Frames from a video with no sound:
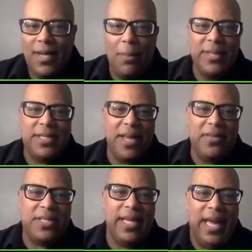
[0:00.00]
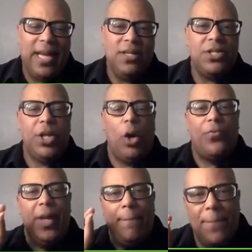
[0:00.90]
Let me say this again. So
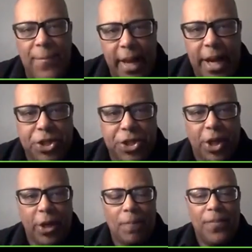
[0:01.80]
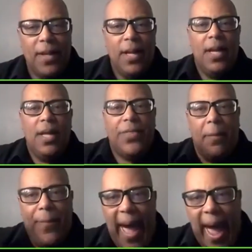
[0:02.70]
the minister,
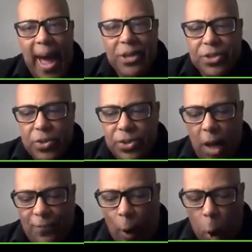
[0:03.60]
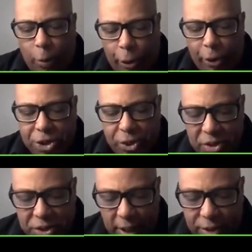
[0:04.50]
the pastors of Hope
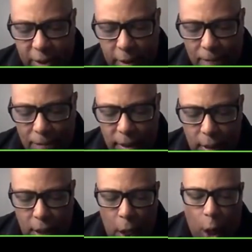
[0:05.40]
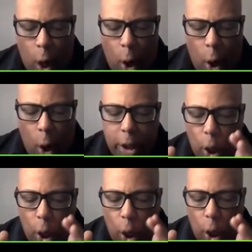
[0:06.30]
Christian Center
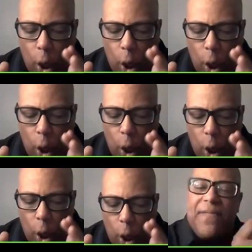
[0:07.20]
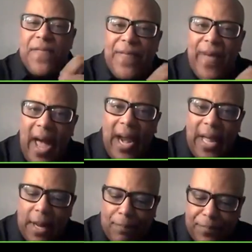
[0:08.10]
are called to
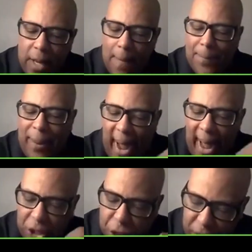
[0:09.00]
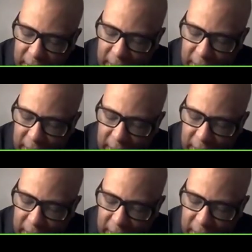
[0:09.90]
be developed